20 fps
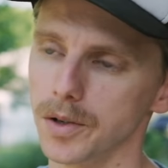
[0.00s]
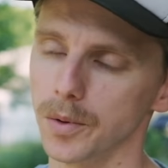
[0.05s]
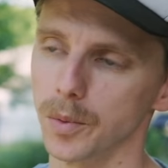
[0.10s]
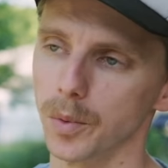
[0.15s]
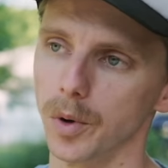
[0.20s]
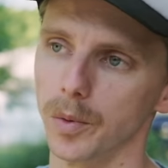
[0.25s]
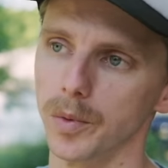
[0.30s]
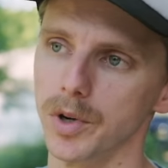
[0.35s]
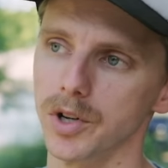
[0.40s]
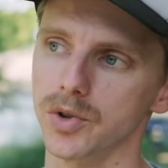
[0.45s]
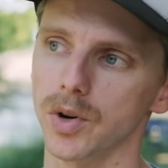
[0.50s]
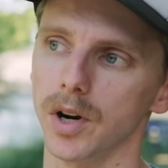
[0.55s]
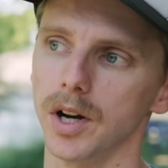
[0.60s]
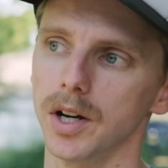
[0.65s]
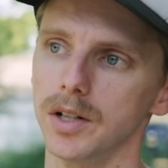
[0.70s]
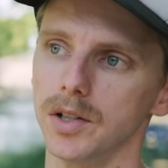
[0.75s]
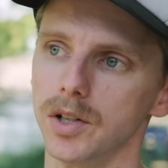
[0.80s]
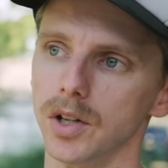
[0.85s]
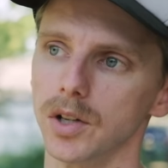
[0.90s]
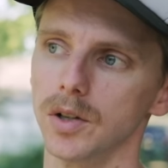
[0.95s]
What we try
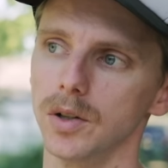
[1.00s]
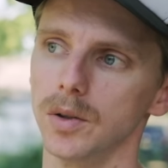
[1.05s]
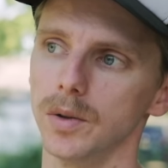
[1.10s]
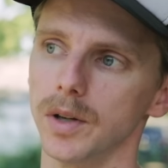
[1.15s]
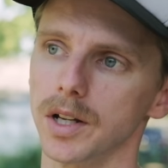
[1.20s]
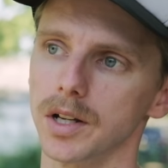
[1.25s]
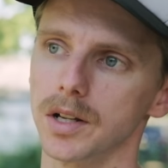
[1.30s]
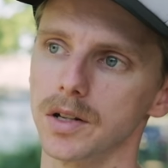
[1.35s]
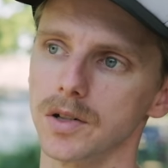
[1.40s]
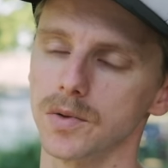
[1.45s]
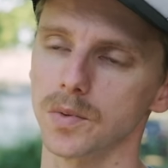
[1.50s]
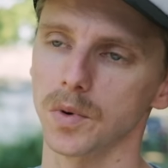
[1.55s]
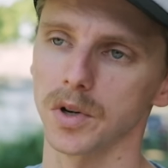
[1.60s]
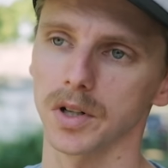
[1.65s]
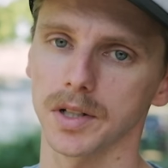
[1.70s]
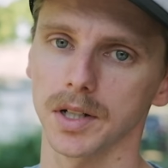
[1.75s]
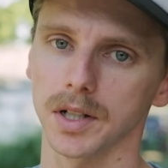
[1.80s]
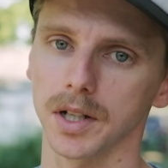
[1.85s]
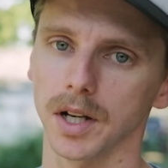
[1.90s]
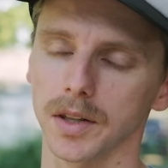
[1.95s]
and do is
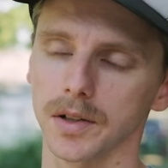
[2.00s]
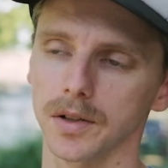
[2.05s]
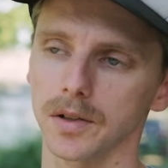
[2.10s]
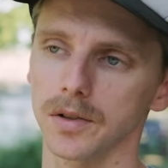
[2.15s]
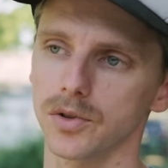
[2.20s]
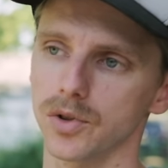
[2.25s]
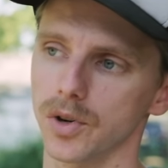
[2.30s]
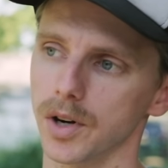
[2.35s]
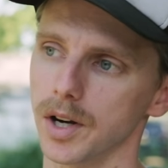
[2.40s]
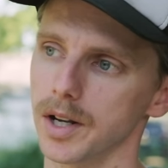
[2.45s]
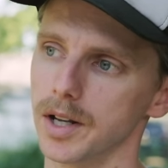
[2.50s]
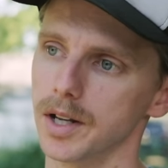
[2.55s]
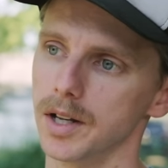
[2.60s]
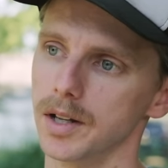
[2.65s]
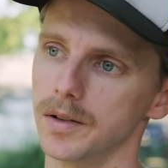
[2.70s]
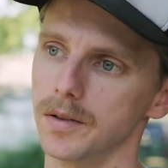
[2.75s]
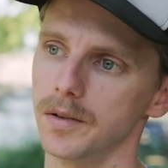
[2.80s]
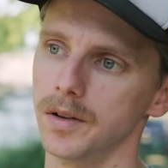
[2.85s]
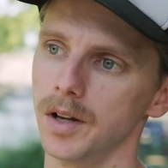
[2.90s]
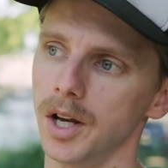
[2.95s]
work together, try
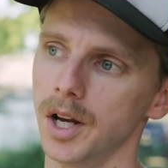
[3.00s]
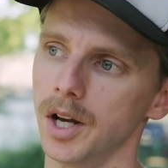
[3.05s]
and